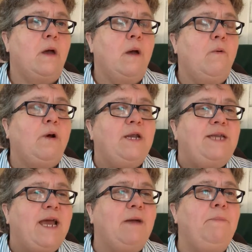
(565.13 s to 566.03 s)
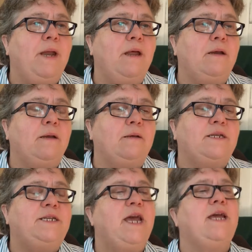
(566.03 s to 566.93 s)
We're going to take a minute
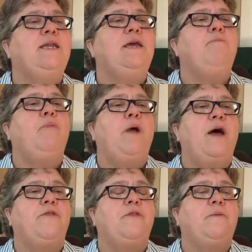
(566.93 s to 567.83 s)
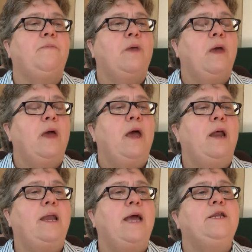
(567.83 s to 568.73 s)
to take a deep breath, and
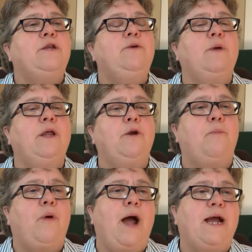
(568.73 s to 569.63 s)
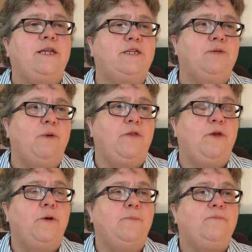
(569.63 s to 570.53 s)
I'd like to do a little practice with
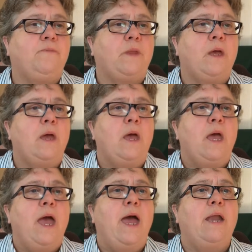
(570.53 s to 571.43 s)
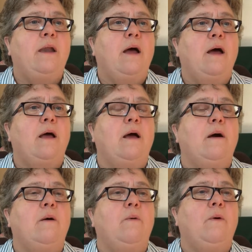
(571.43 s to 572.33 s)
you. And
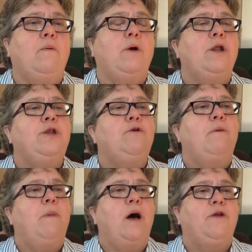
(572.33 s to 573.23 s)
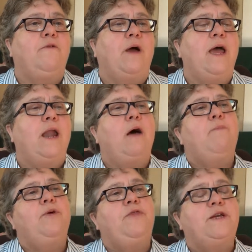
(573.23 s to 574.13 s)
we're going to do a mantra, and I'll
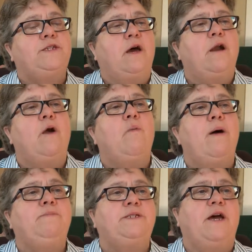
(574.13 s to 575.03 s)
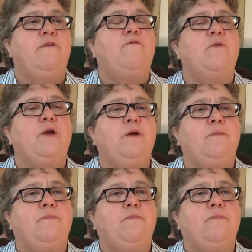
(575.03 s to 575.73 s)
put this on our website for you